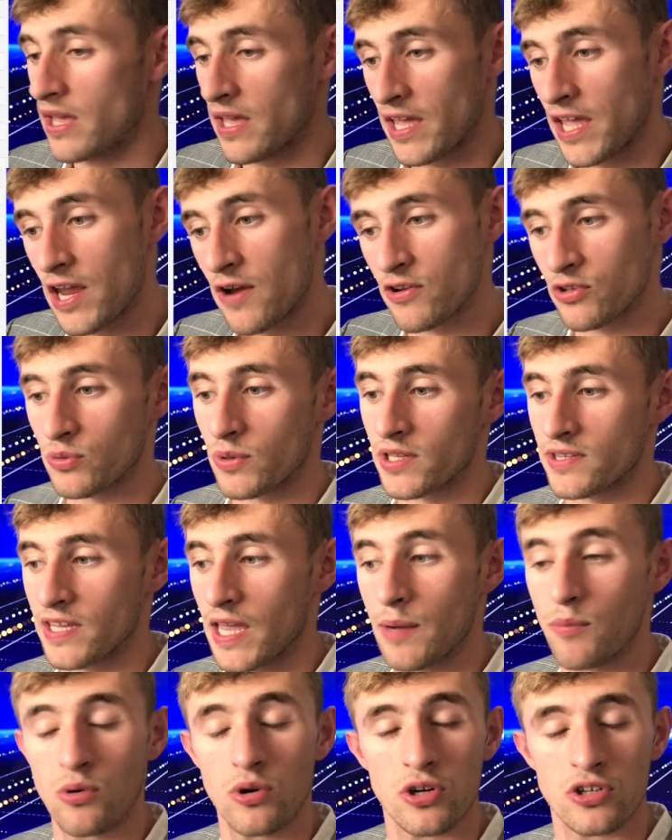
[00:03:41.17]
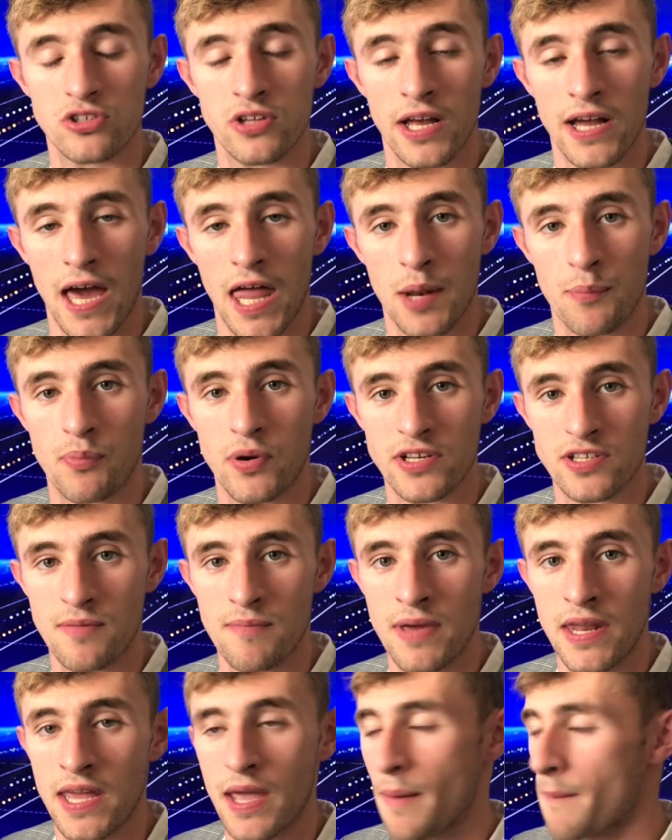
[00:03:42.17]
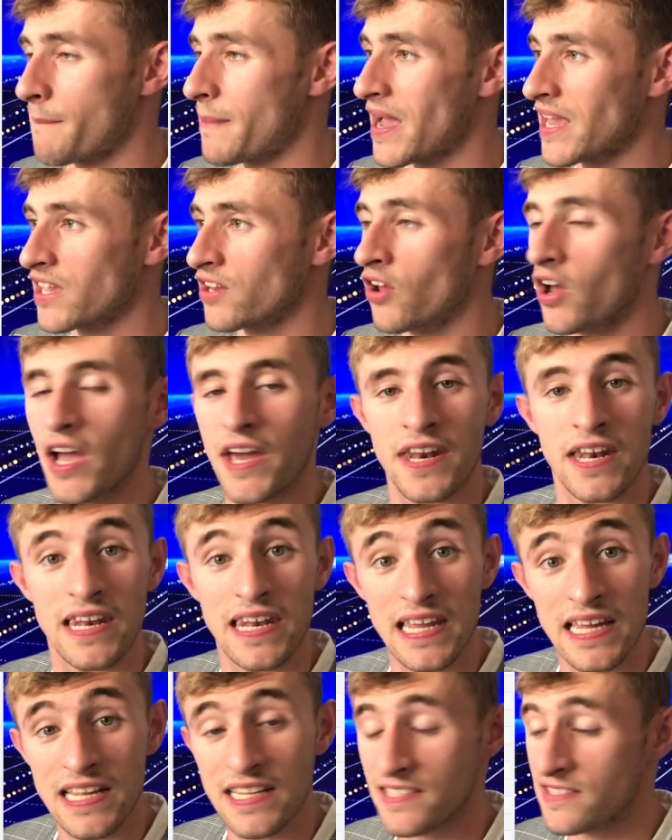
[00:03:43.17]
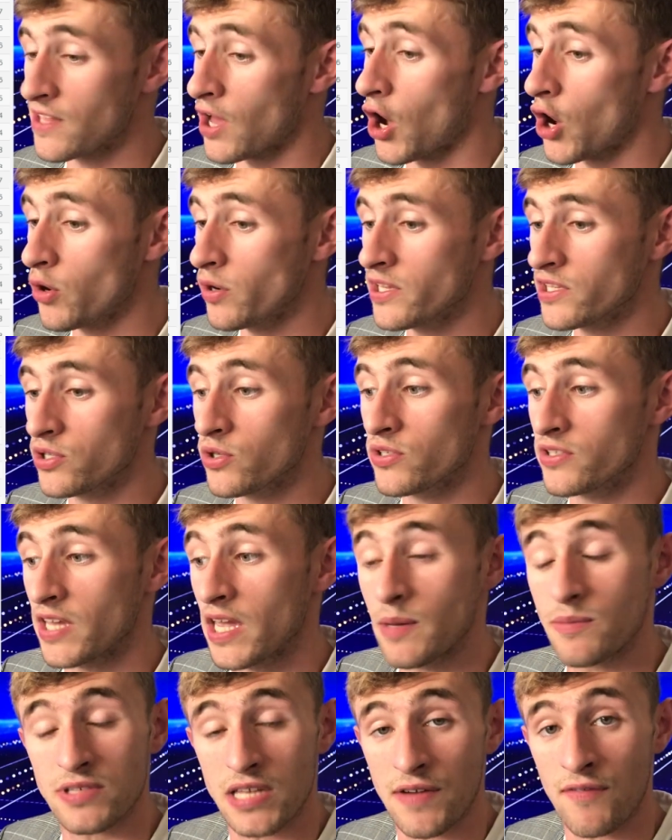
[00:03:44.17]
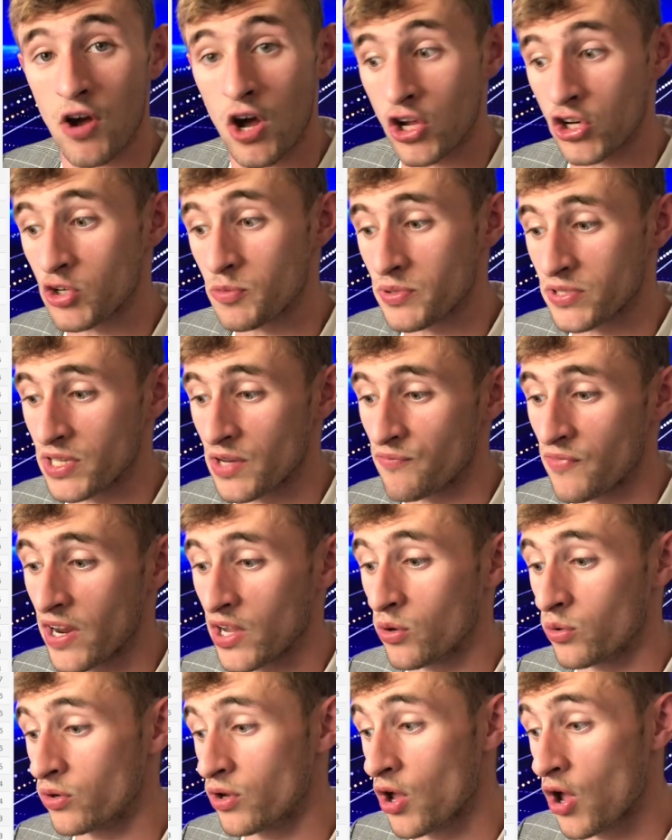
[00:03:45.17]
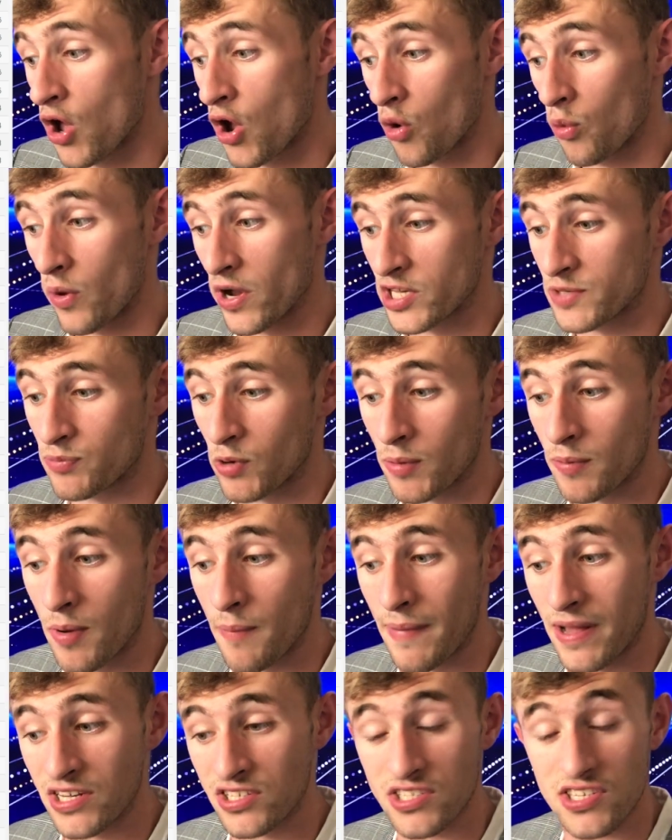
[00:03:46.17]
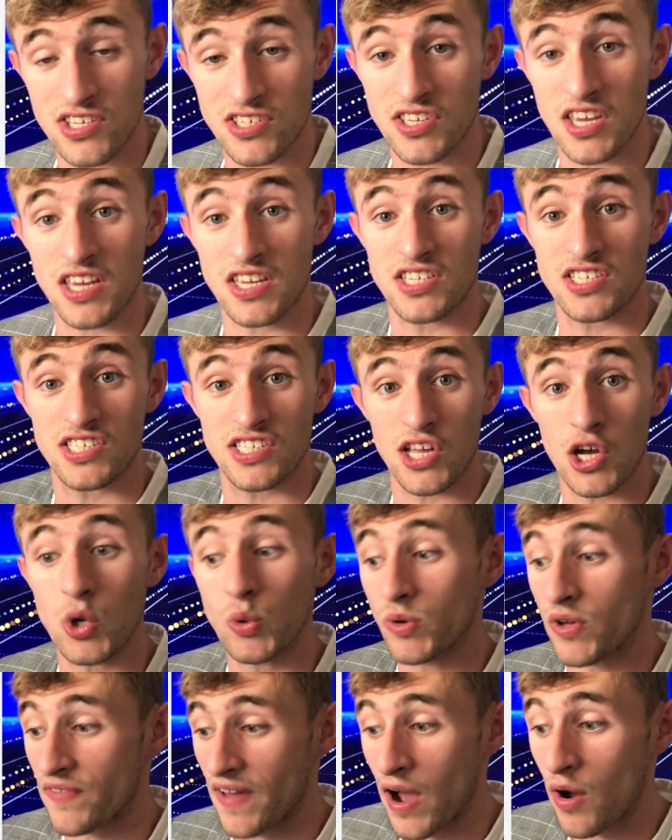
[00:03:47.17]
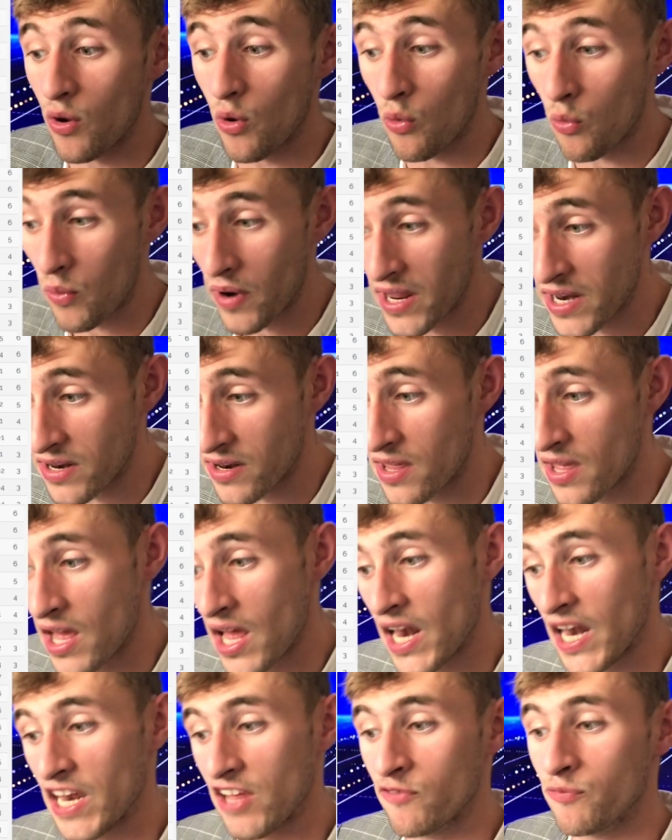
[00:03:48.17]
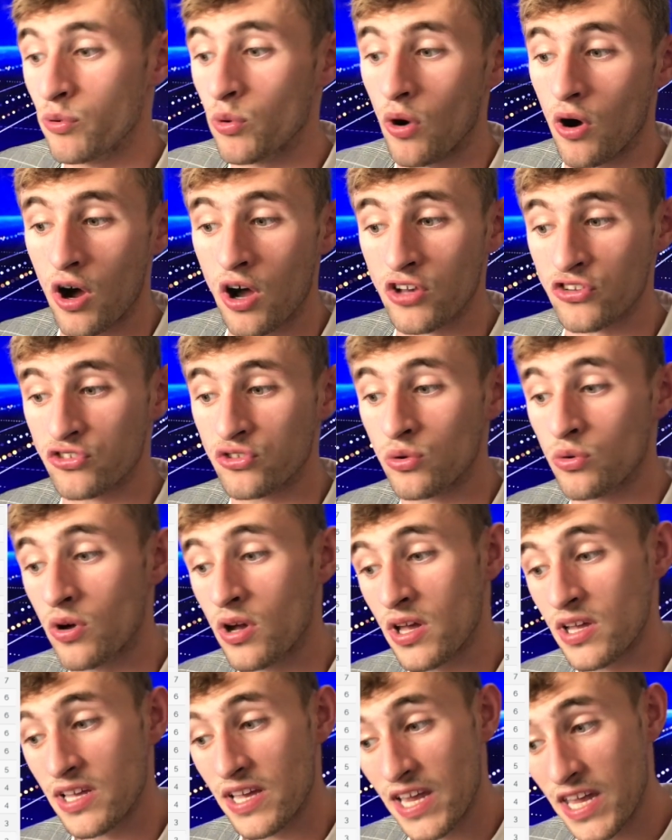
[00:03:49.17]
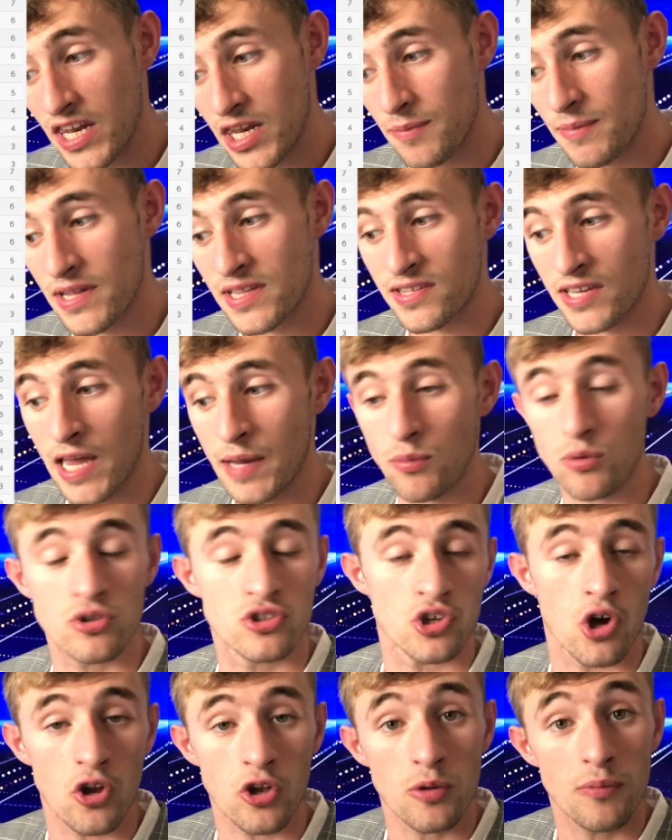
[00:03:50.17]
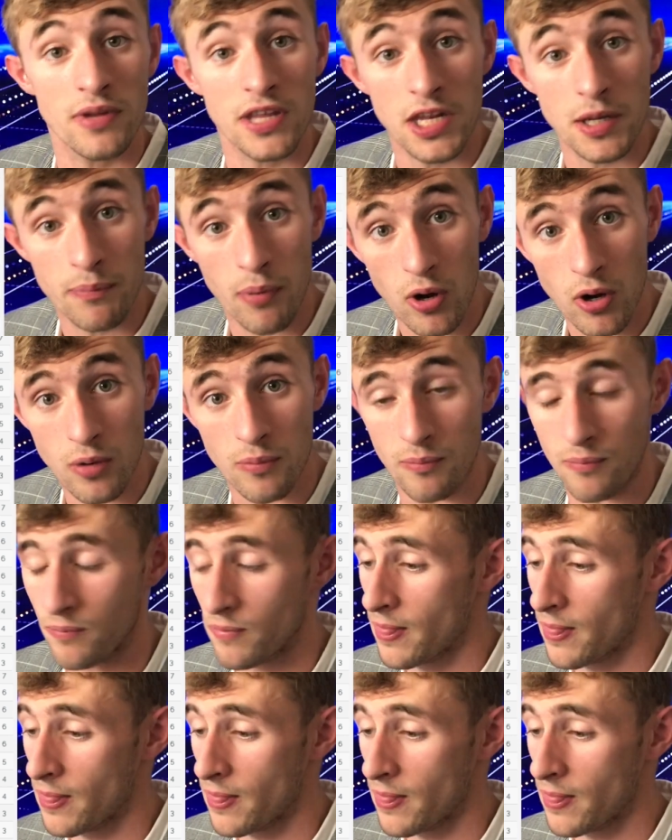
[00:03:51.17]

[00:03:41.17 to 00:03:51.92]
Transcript: Here is what the table looks like at the present minute. Man United and Leeds, the only 2 teams that have a 100% record. West Brom and Manchester City still without a win. Liverpool, Arsenal in the mid-table. Tottenham near the bottom.